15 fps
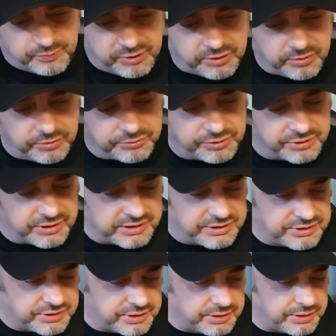pre-ordered
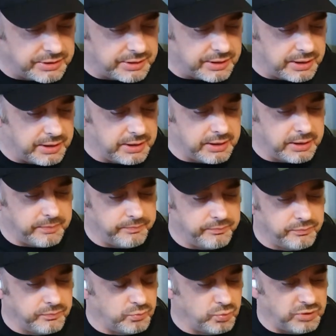this, um,
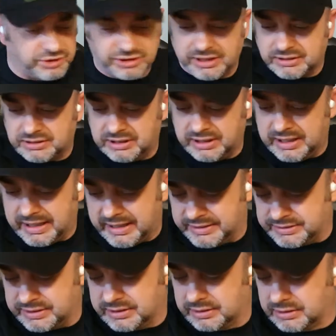which actually had